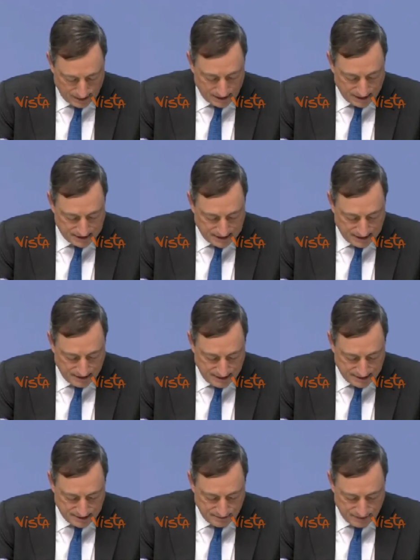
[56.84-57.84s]
They said
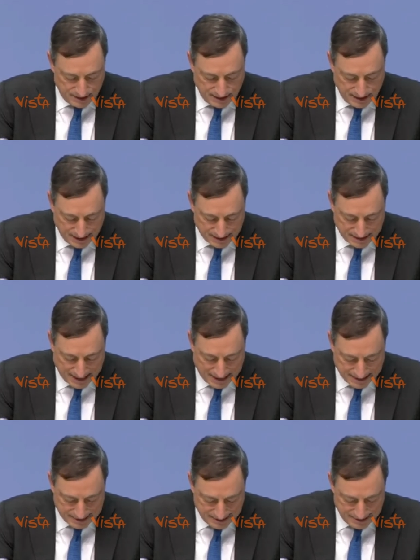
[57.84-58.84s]
the ECB has
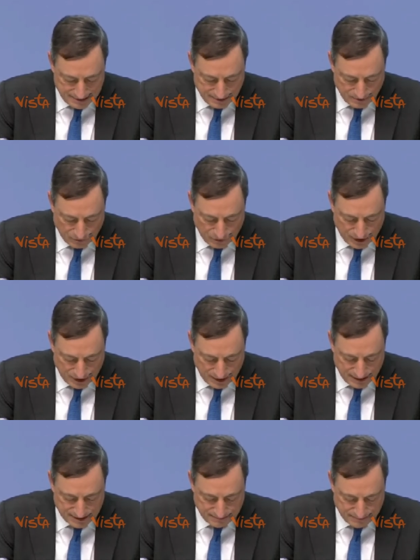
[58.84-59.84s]
acted
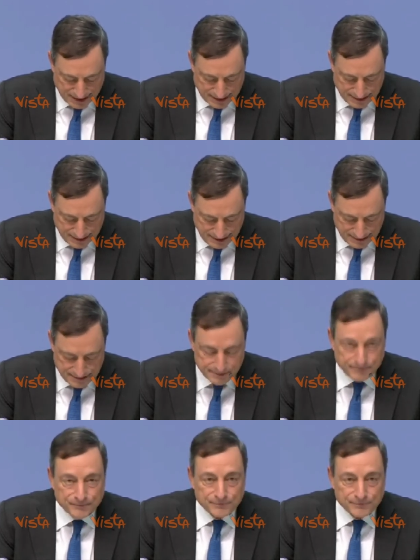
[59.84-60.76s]
within its mandate